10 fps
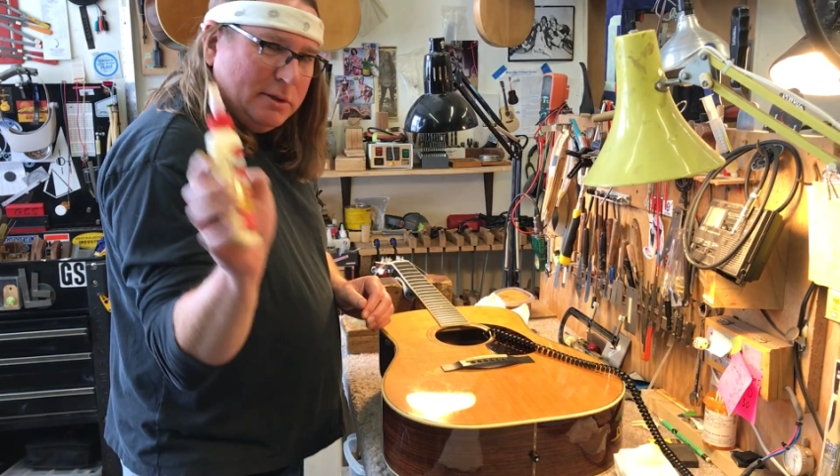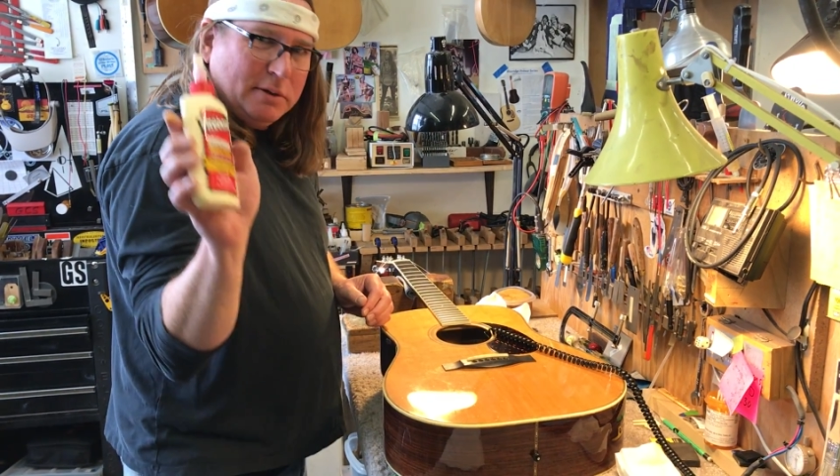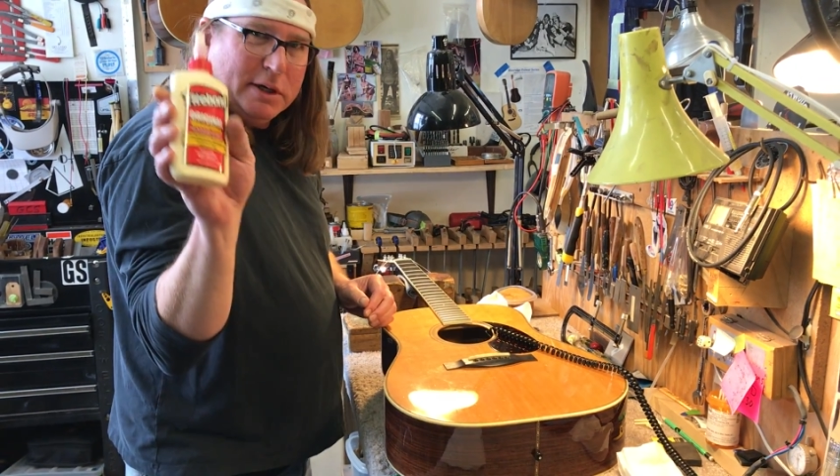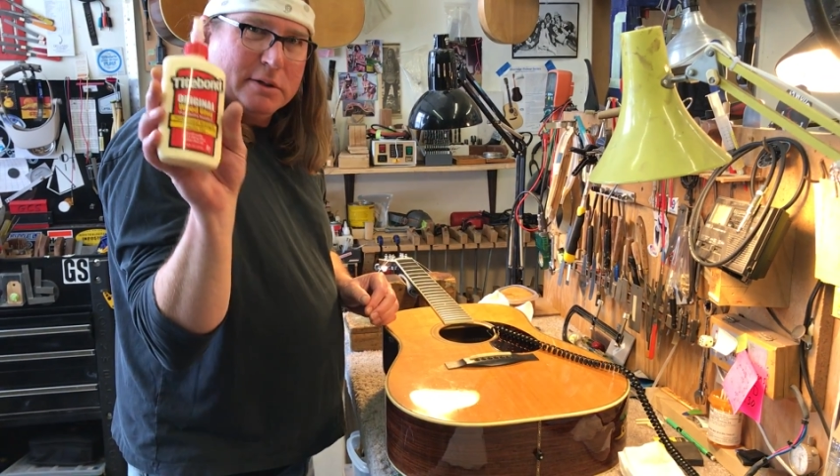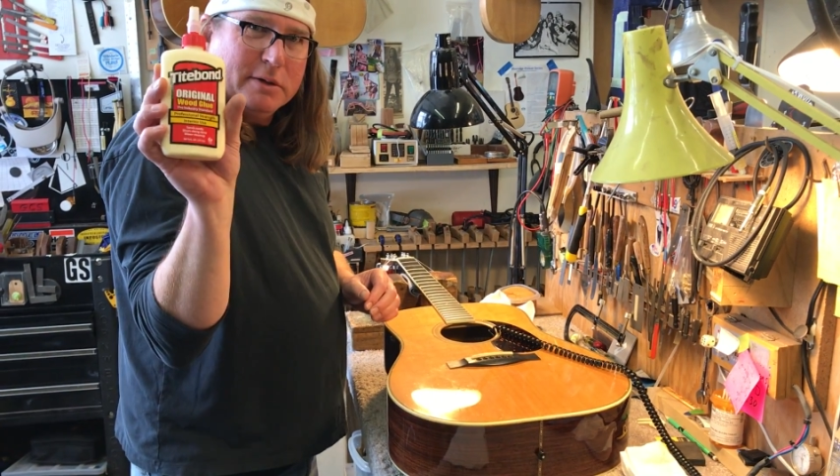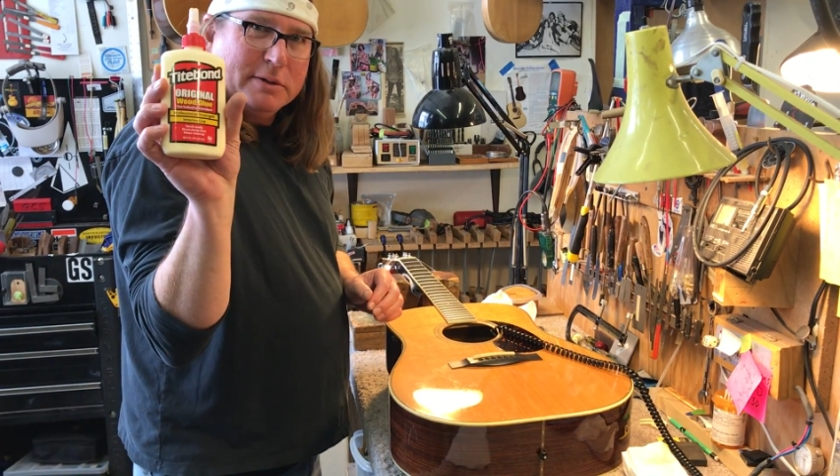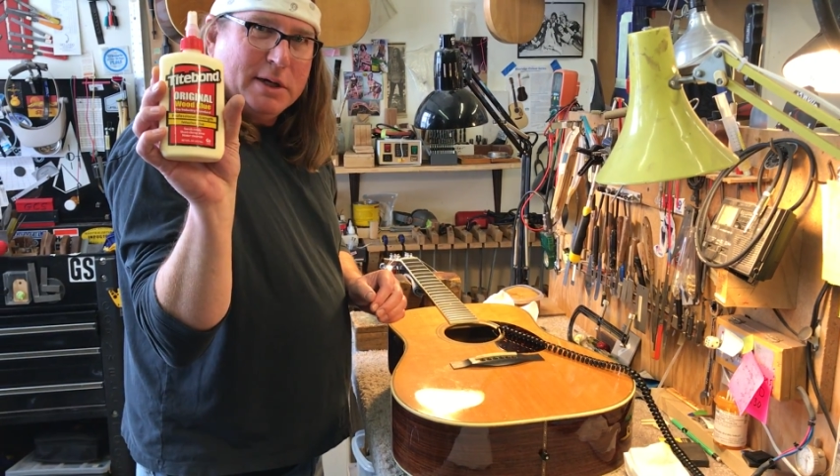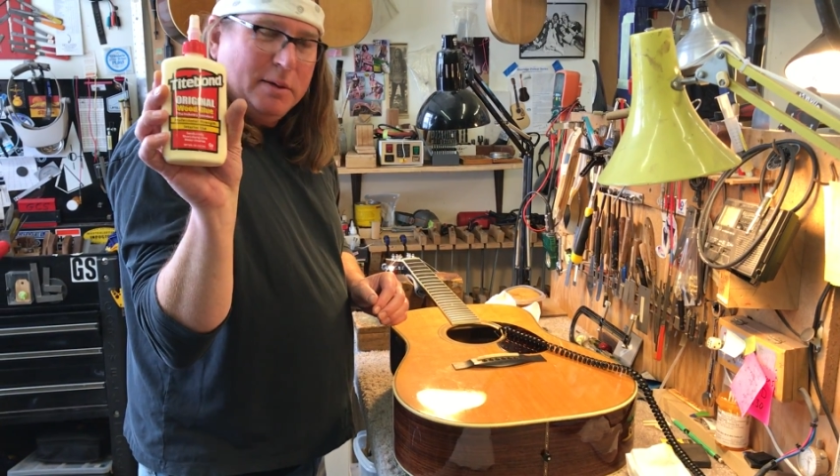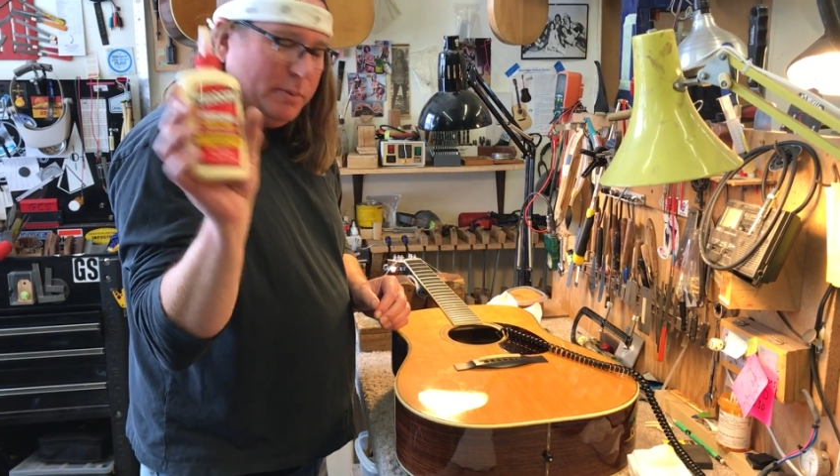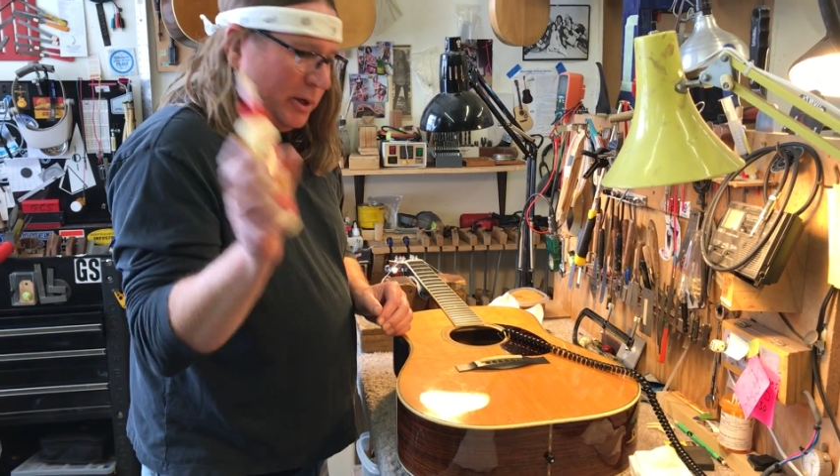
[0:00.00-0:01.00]
use regular old
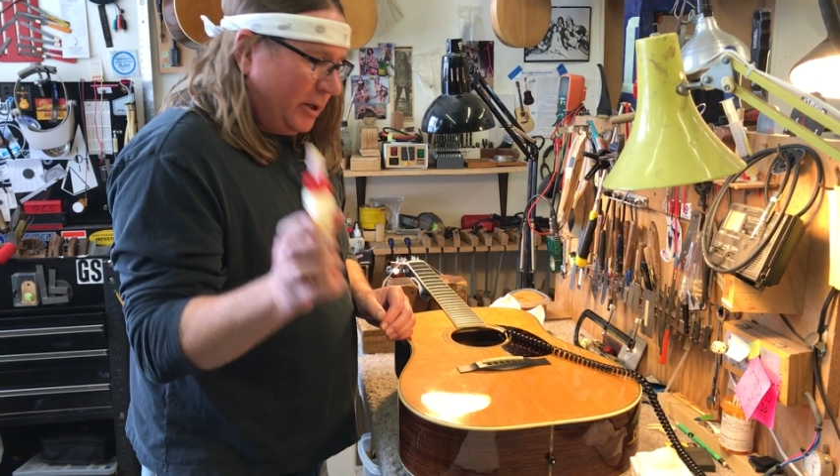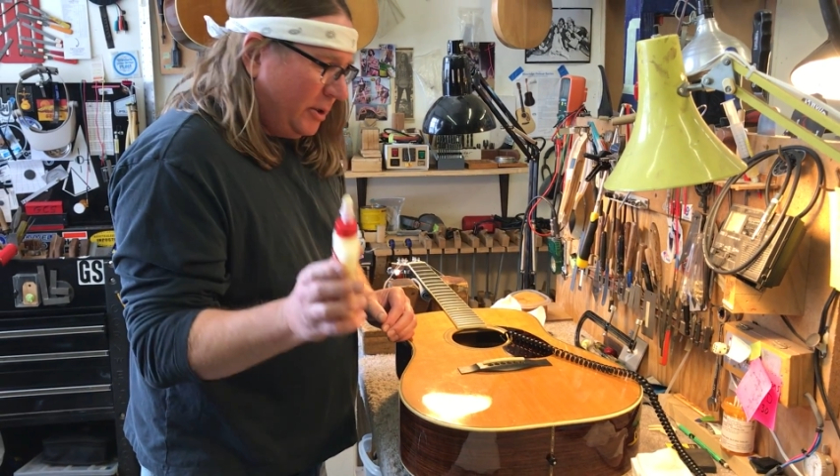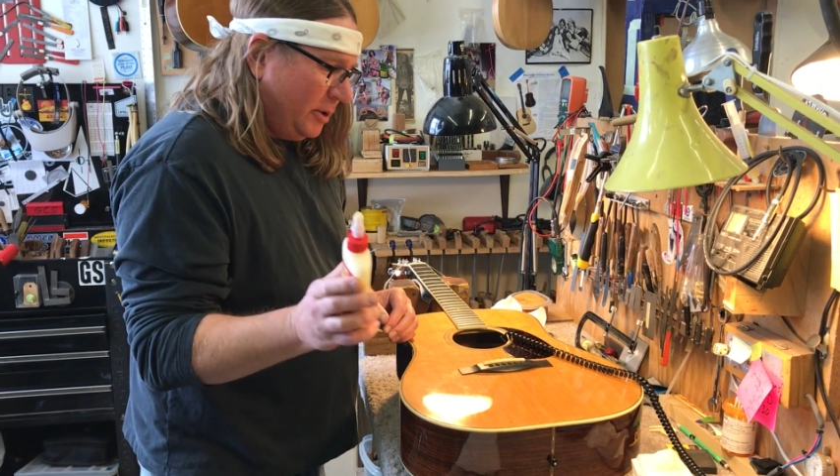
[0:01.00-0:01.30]
Type-On